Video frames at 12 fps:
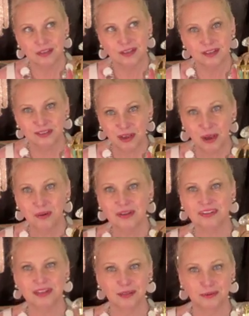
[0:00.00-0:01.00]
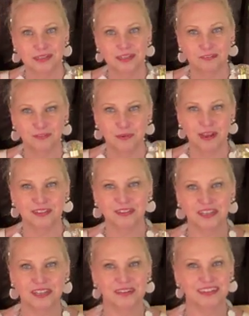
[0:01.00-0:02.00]
So de la Renta from Oscar
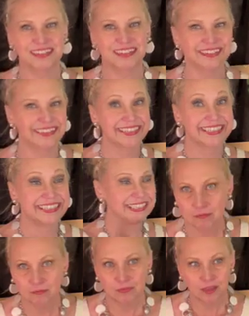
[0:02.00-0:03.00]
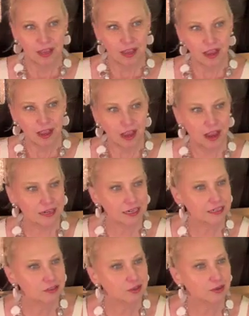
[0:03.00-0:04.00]
de la Renta. I need
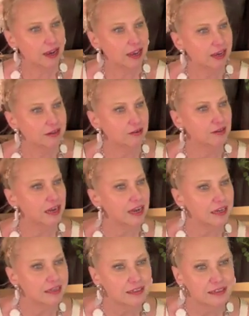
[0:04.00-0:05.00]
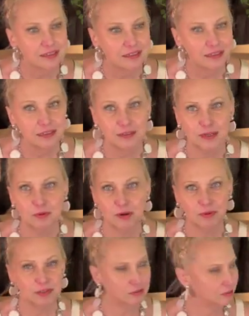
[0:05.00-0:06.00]
a tray, don't I? Need one of
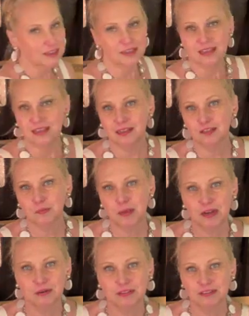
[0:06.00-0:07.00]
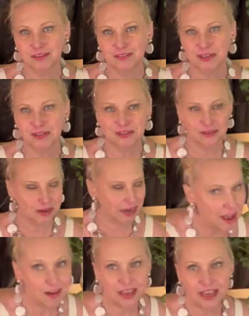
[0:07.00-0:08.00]
my trays. Looks better when stuff is on a tray.
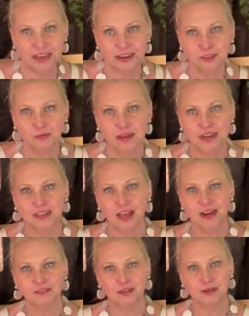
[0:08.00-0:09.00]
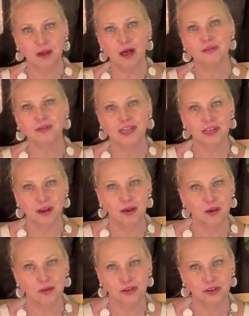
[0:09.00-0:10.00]
Okay, here's what a lot of you already
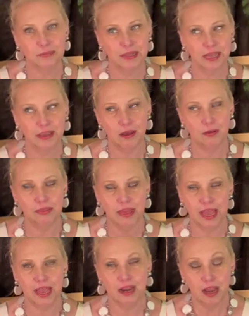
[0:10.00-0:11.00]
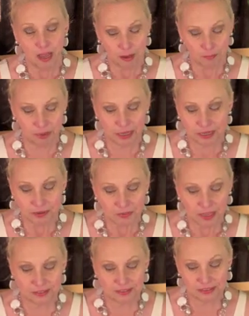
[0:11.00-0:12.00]
know. You're gonna be like, oh, that. But
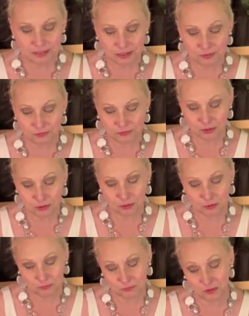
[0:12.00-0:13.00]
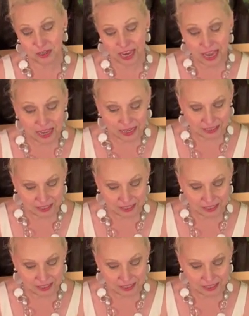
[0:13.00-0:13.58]
it's easy to forget.